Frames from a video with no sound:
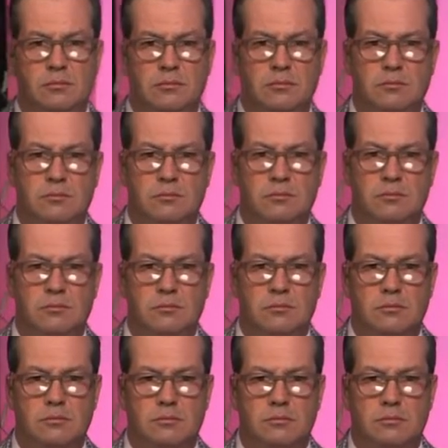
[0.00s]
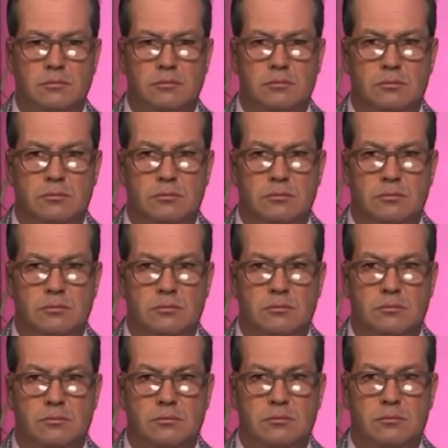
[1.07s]

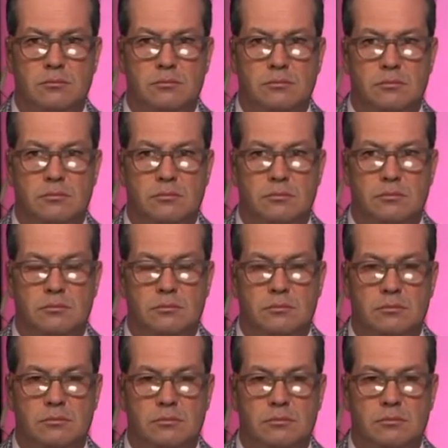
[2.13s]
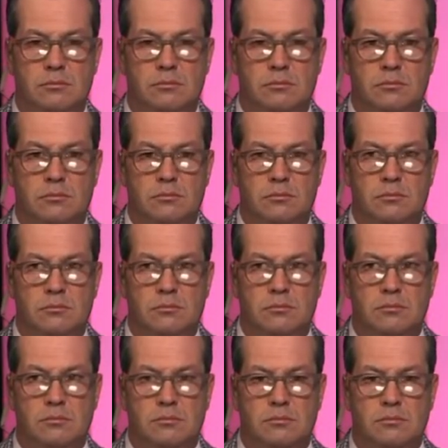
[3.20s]

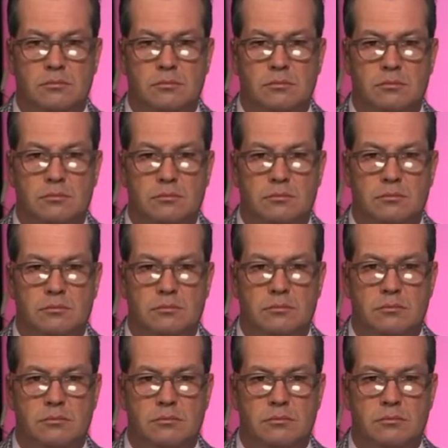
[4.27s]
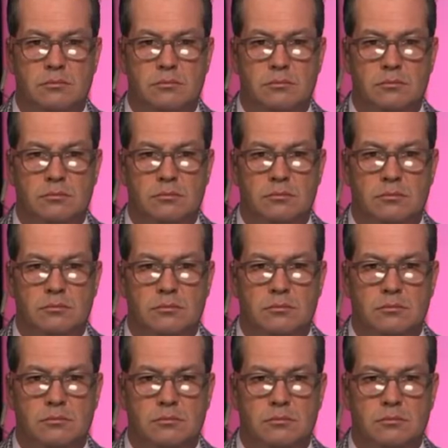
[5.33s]

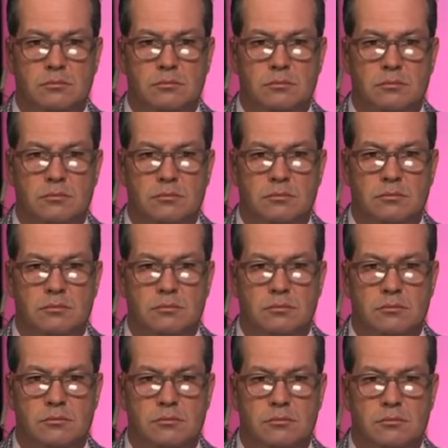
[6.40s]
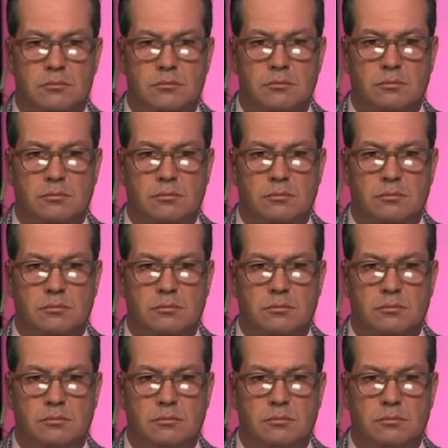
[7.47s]
This person isn't speaking.